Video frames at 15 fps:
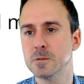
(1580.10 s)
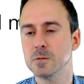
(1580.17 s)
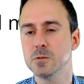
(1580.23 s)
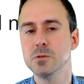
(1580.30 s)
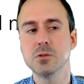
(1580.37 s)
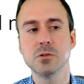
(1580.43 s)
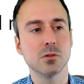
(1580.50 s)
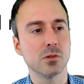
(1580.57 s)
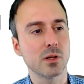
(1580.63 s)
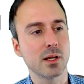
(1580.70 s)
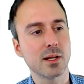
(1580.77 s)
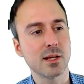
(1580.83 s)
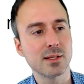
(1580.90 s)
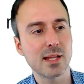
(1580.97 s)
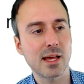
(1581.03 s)
Ooh,
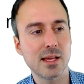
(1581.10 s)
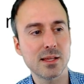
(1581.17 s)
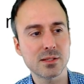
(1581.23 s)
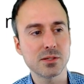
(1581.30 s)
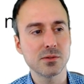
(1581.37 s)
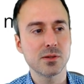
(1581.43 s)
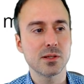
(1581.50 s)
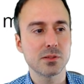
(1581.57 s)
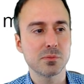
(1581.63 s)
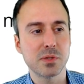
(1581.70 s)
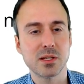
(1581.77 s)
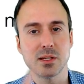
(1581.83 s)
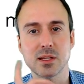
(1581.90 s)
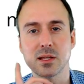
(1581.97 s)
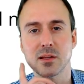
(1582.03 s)
can as soon as
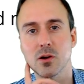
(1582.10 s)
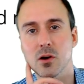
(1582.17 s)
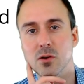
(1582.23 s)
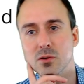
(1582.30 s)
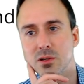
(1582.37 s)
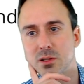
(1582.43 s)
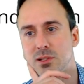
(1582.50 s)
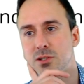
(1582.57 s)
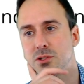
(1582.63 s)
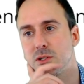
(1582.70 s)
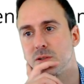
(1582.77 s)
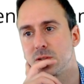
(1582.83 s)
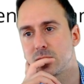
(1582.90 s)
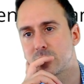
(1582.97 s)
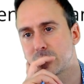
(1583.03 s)
be in all
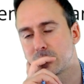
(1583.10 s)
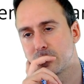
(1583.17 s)
conditionals?